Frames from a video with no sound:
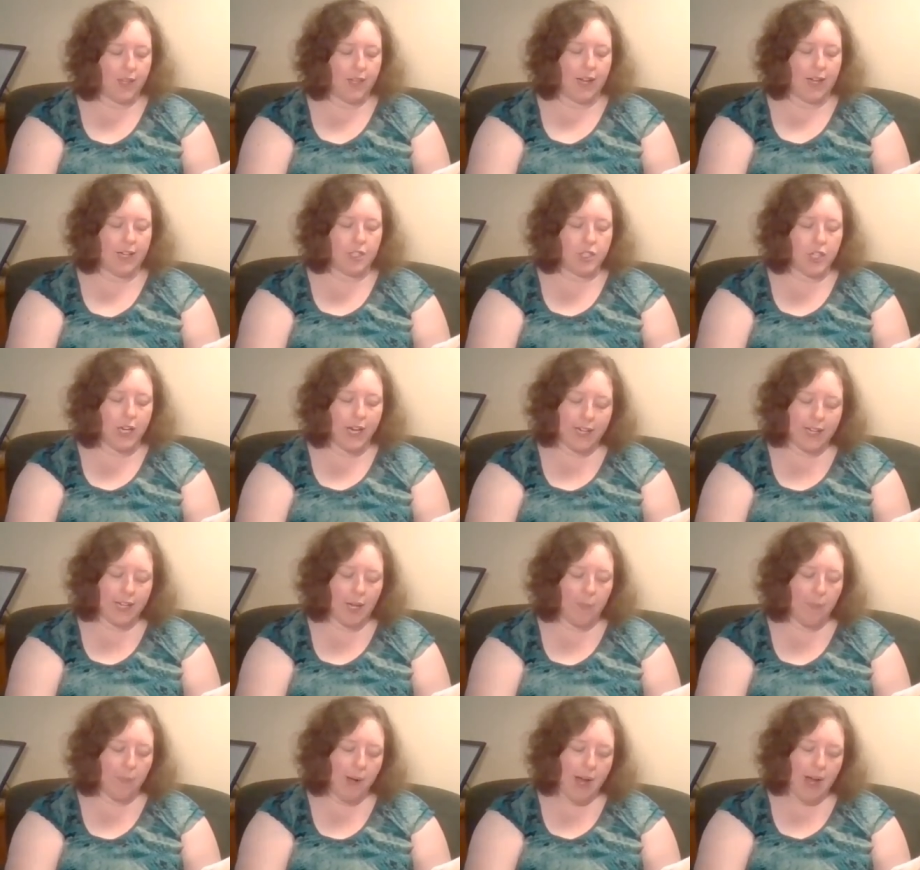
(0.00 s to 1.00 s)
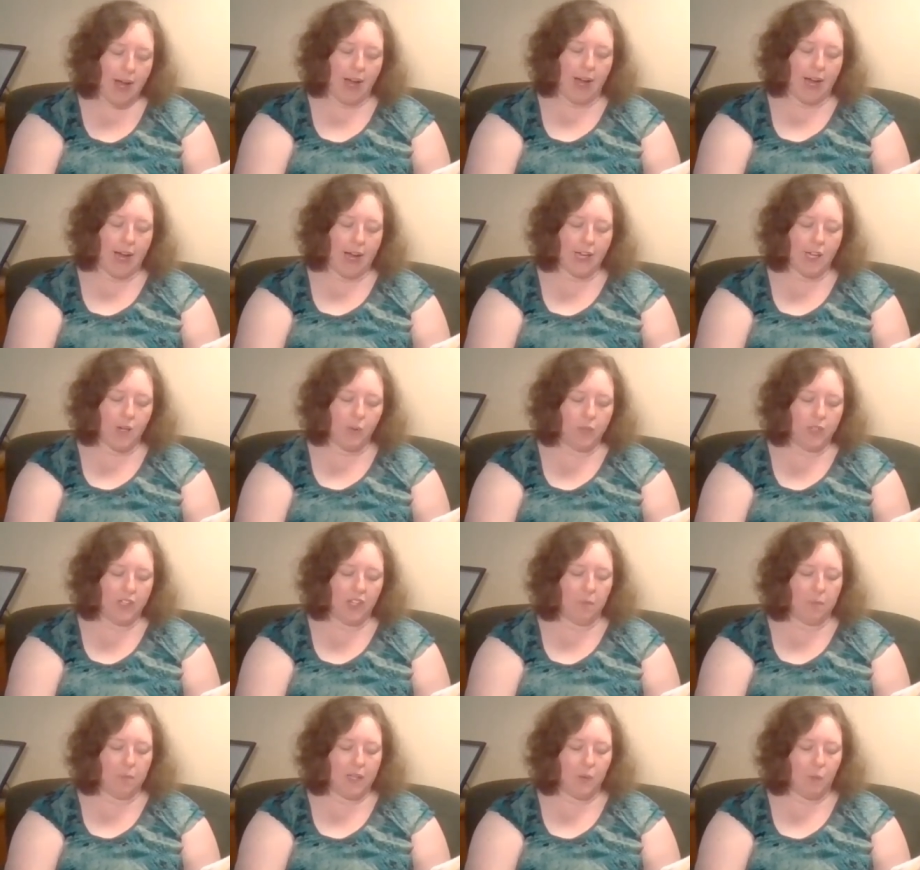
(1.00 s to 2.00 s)
And Jacob, I
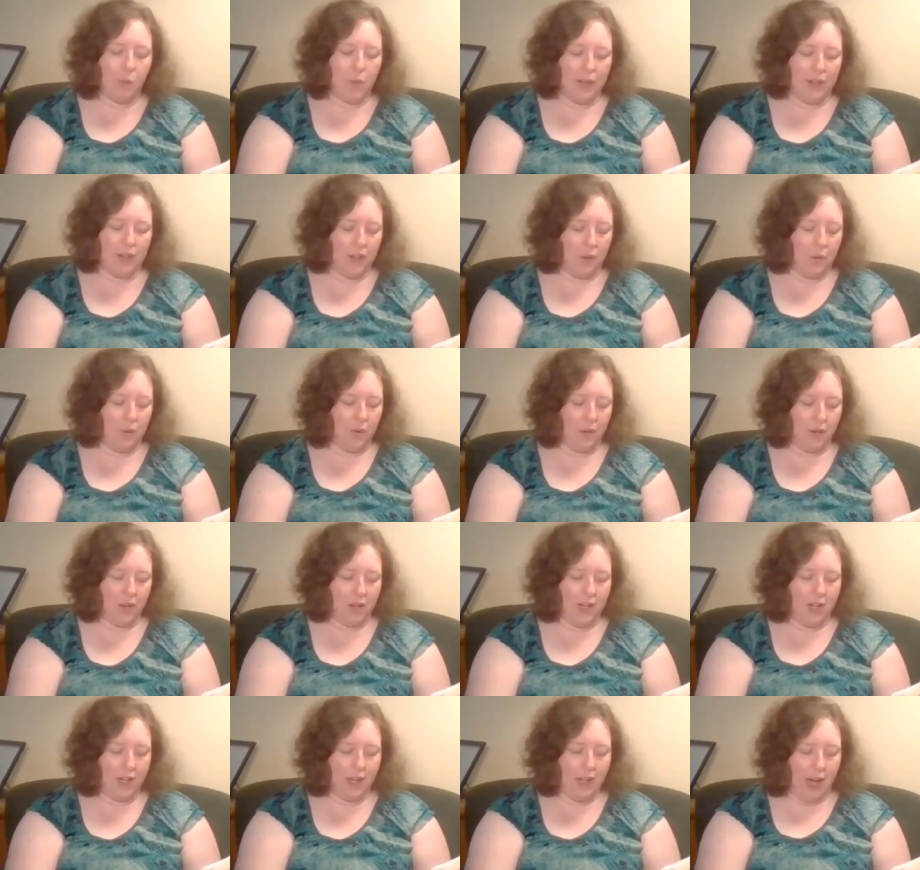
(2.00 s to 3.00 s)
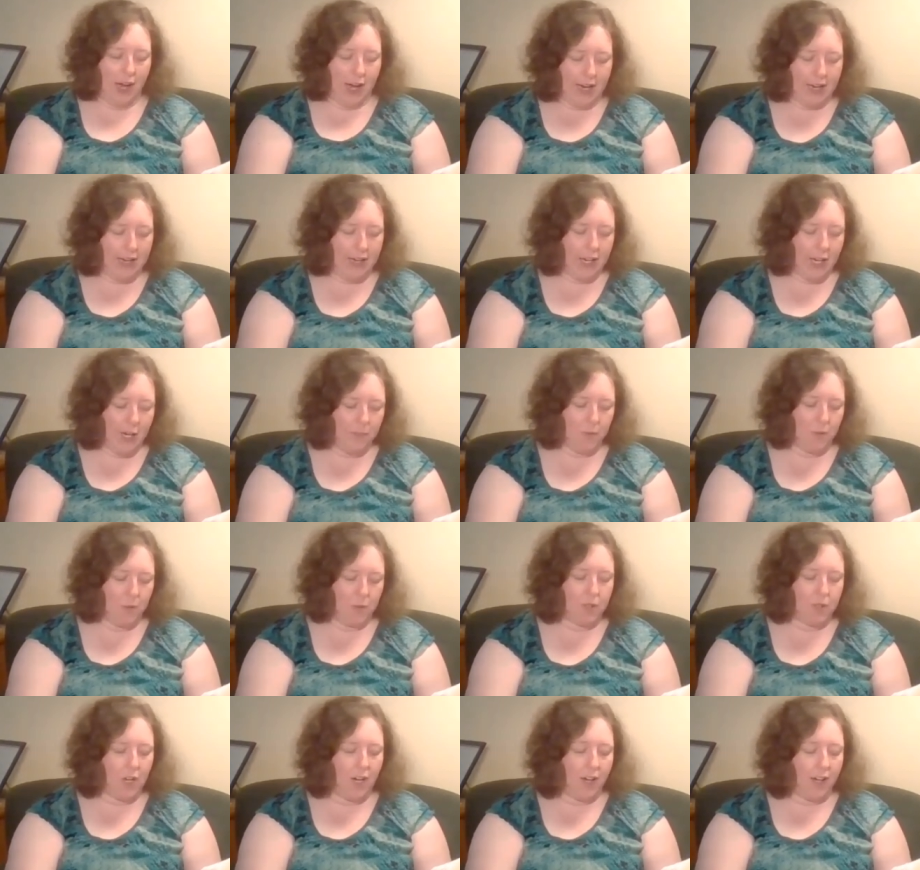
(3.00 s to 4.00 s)
will be with you. I am
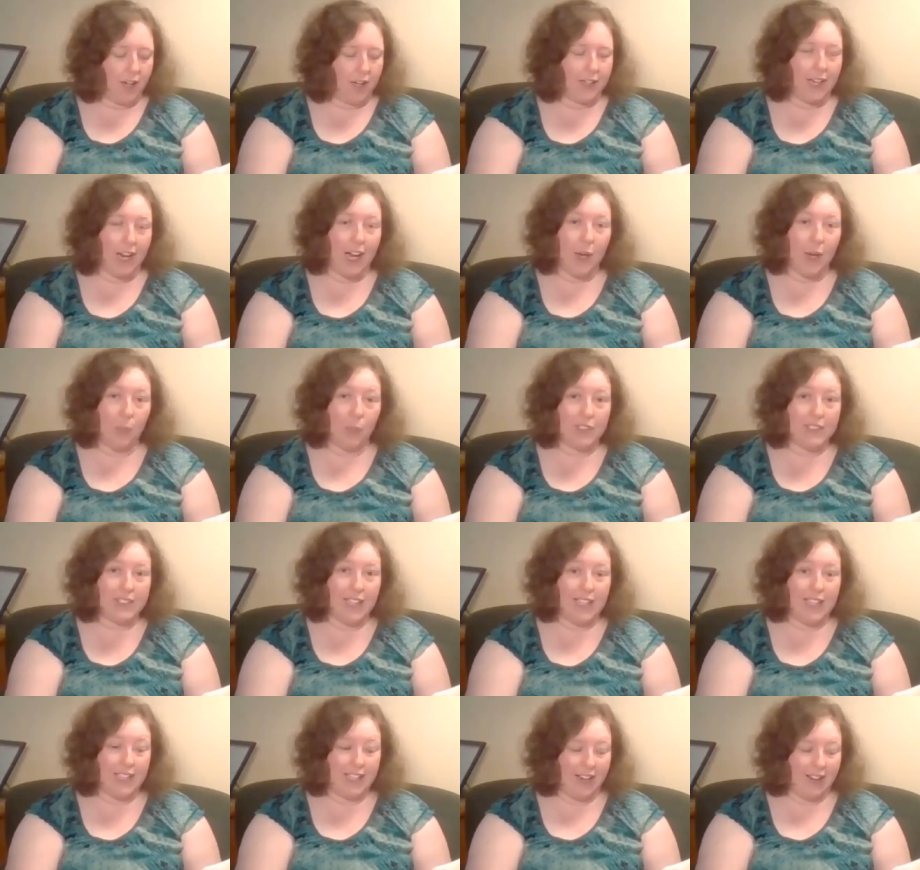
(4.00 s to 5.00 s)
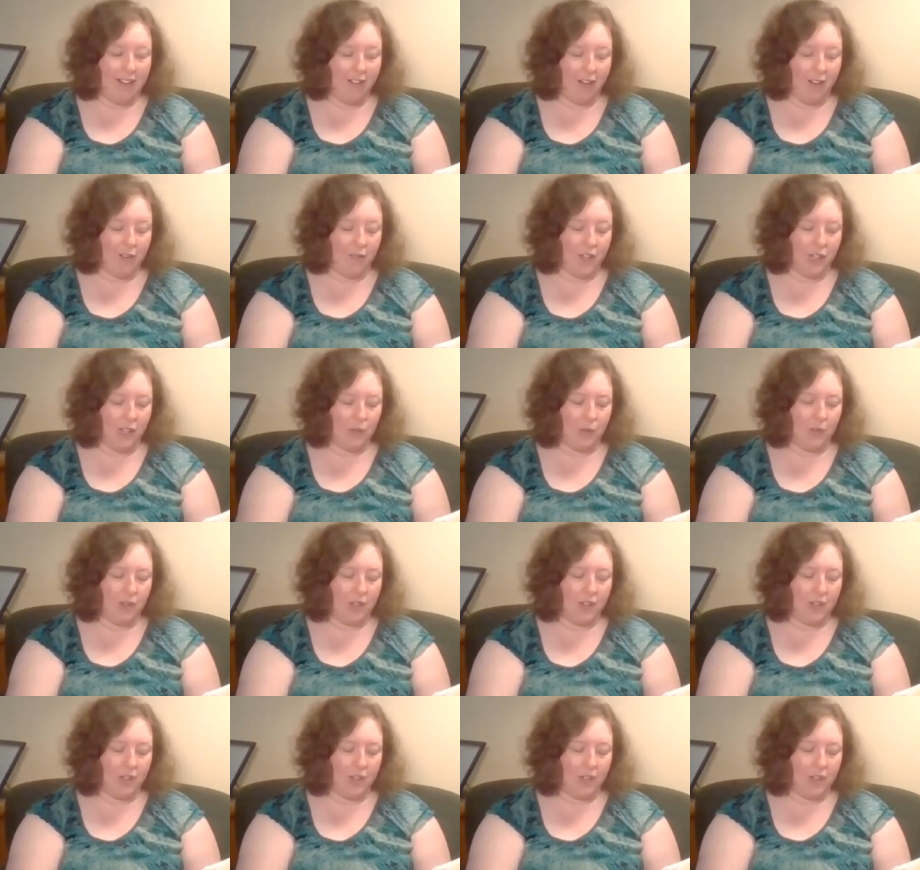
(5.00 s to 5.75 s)
your God. I will take care of you.